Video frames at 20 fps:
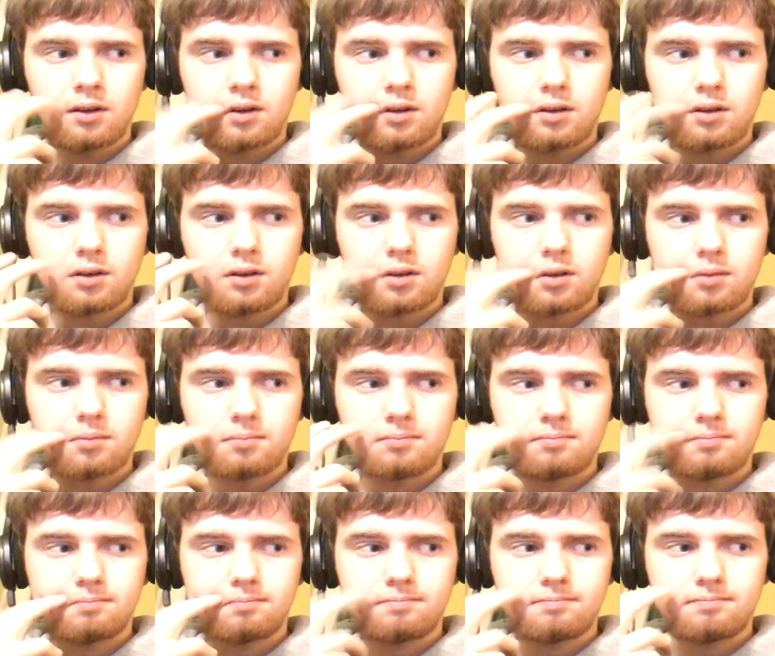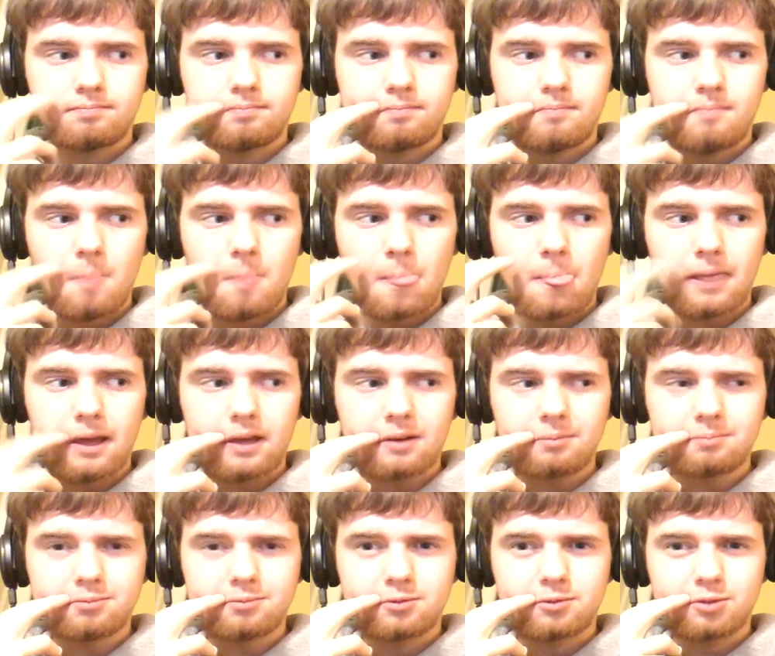And
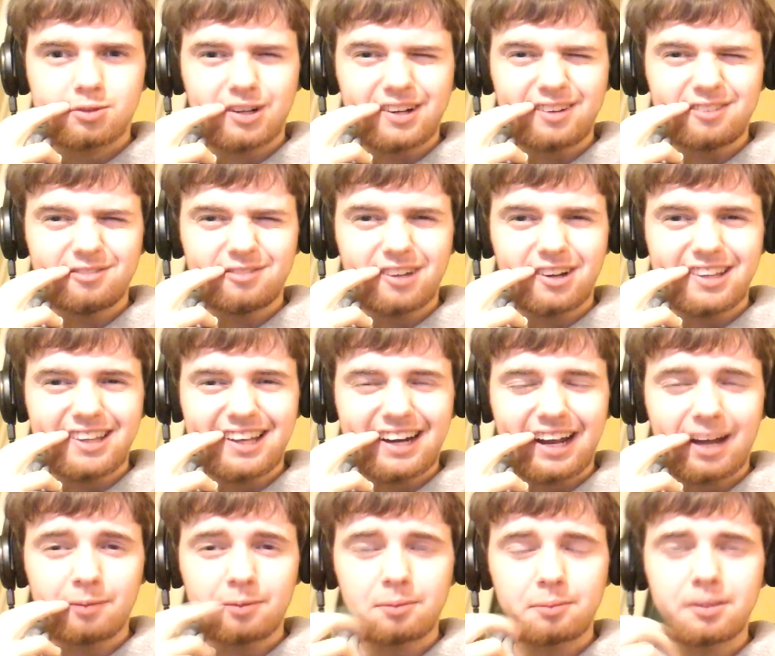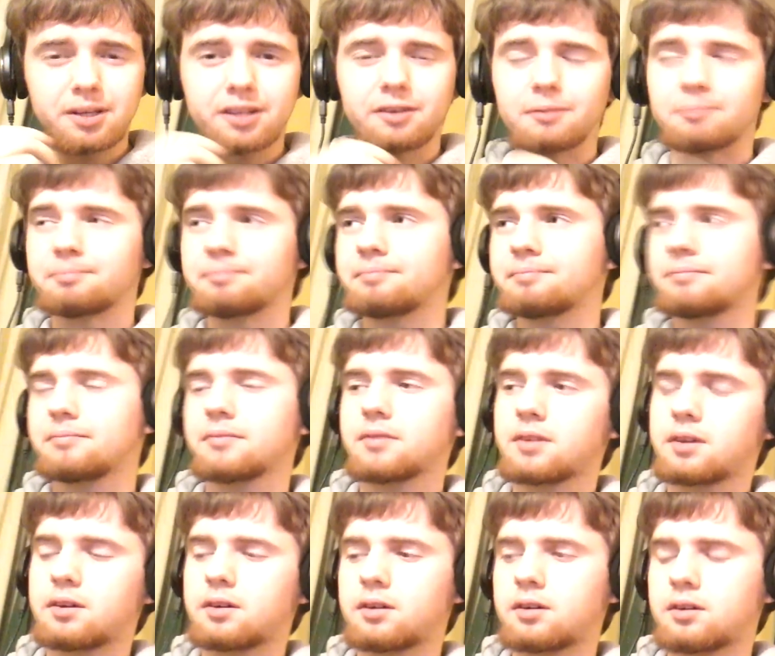I'm trying to find that happy medium.
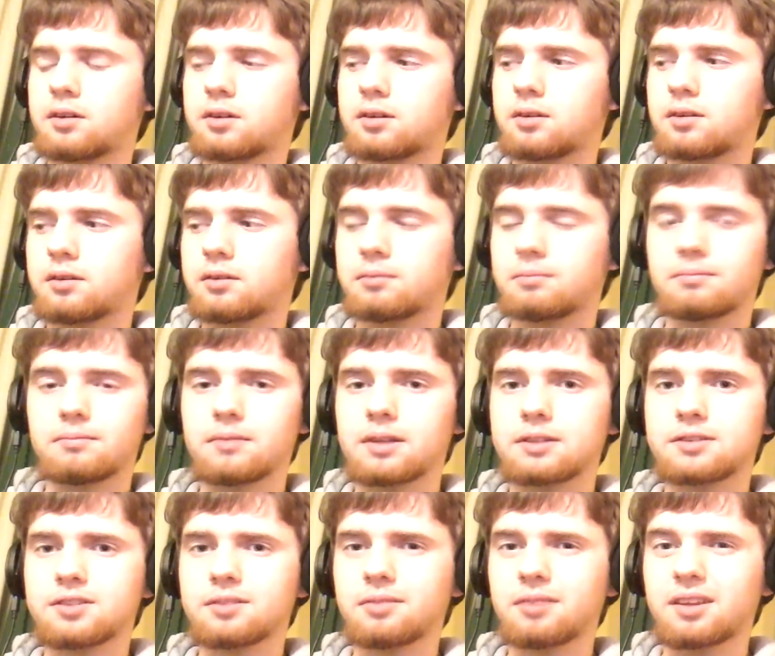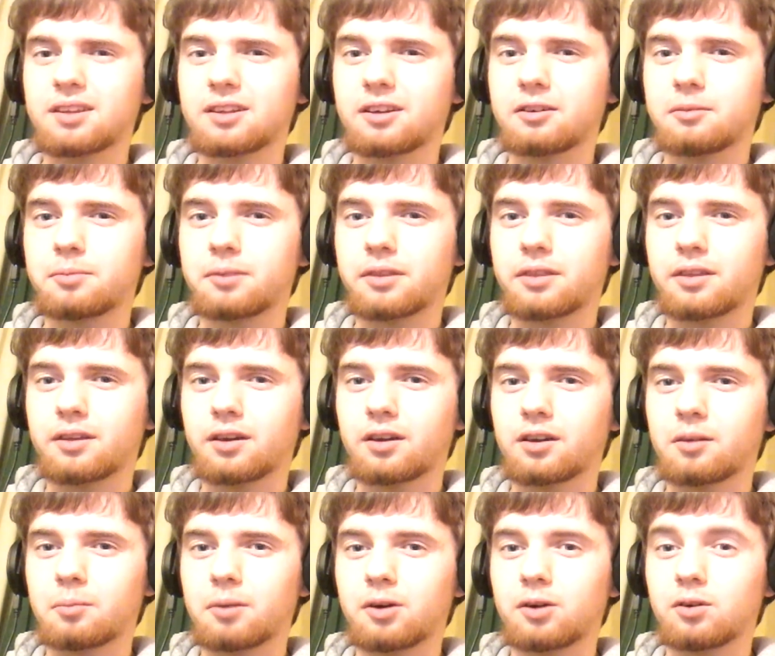It's something that I've been
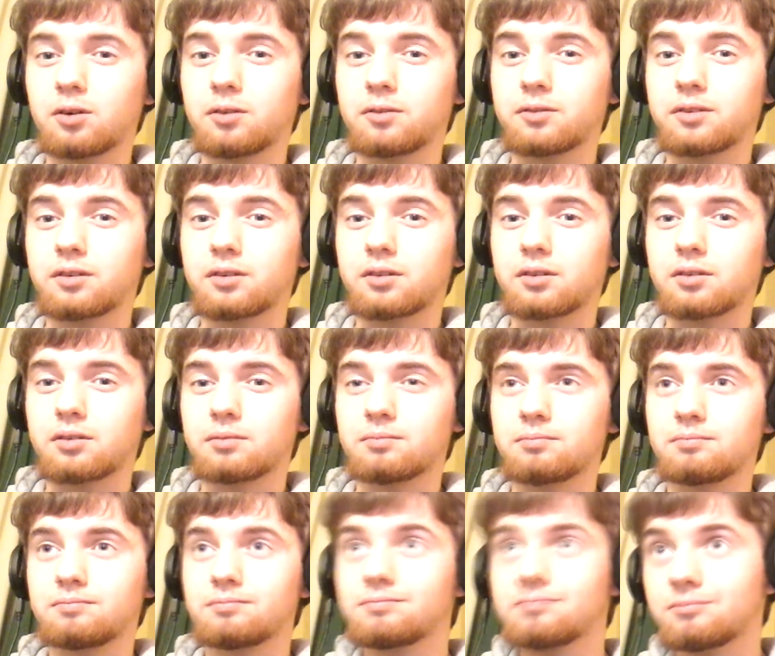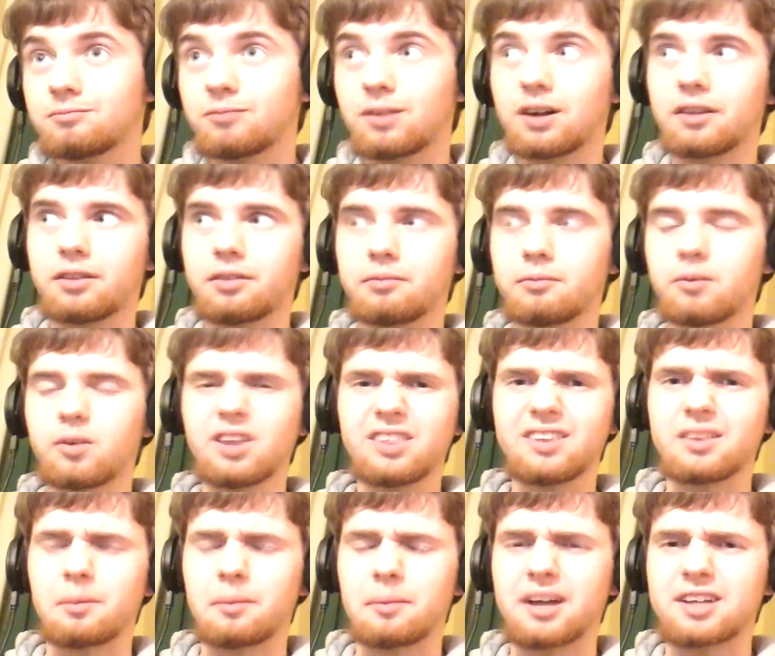thinking about over, well,
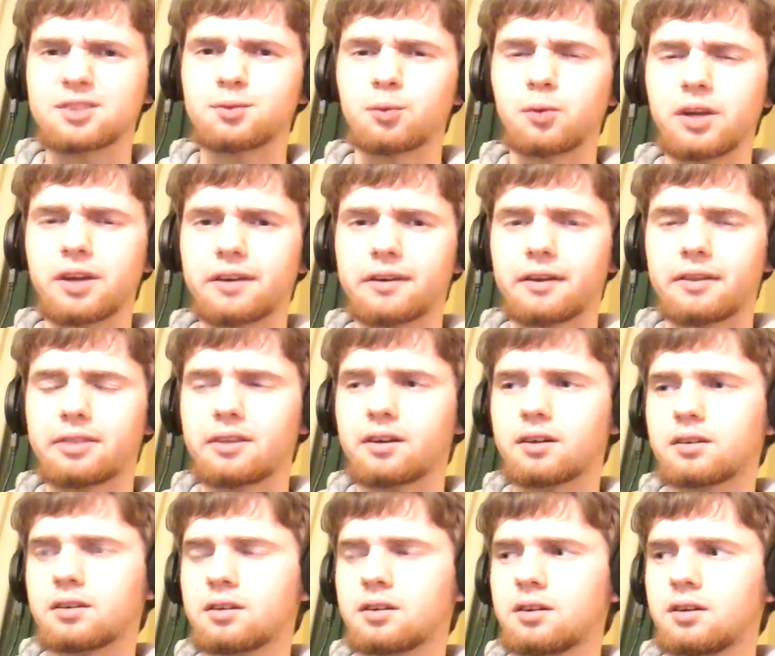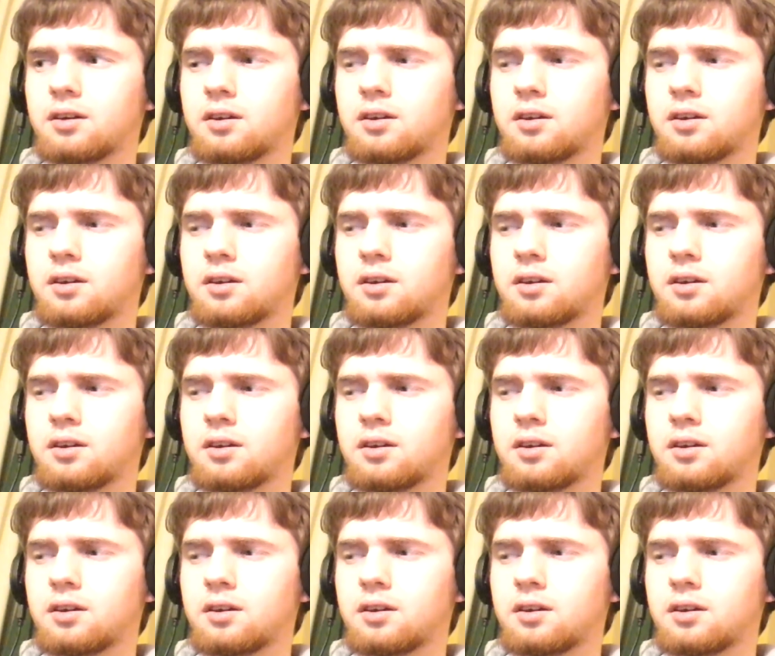really the past week, I think.